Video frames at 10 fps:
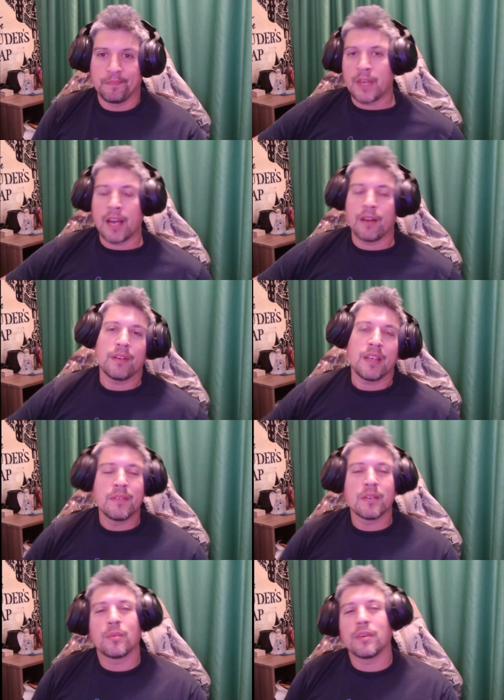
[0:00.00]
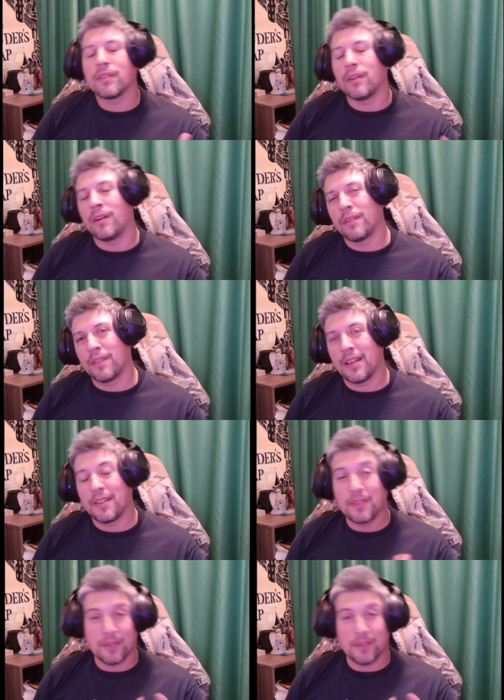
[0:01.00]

Now, even with all that,